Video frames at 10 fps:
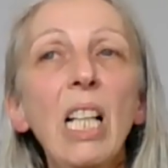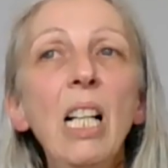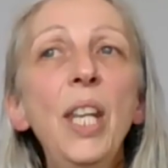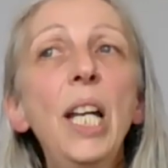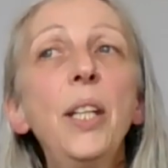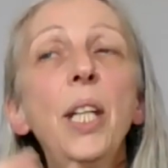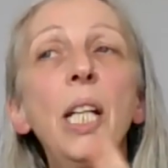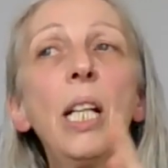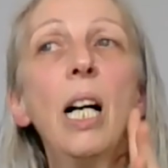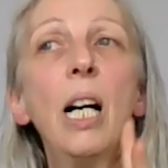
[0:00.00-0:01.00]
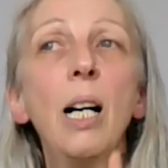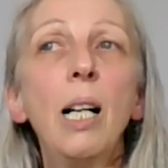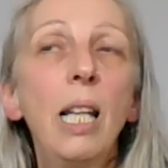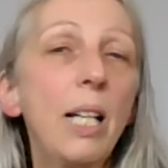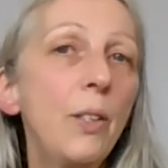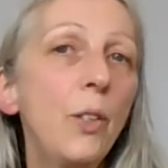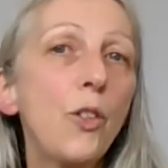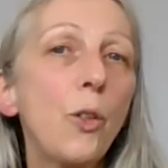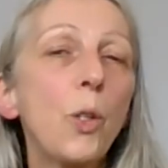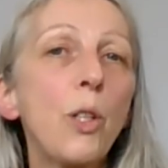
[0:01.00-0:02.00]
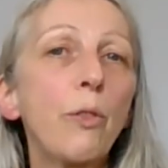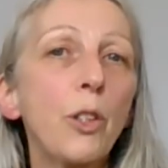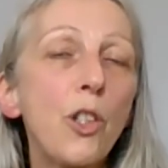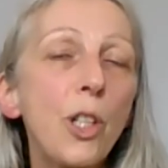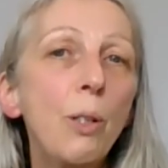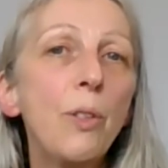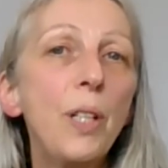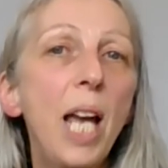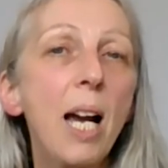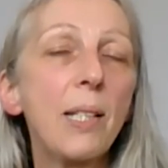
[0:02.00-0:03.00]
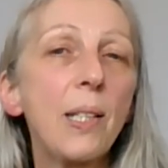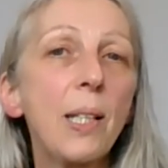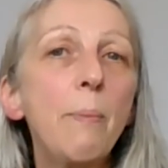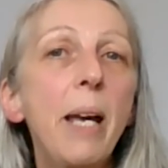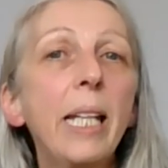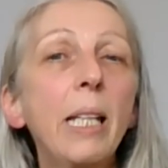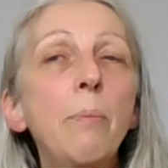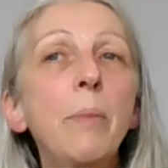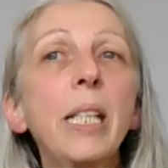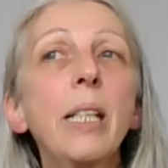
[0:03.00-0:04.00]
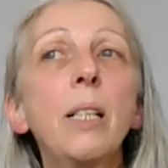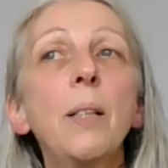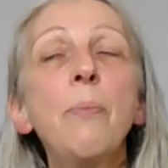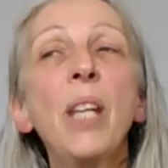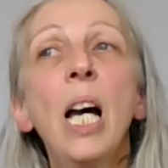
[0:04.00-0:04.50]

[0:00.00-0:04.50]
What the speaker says: And then lunch also for children as the main meal.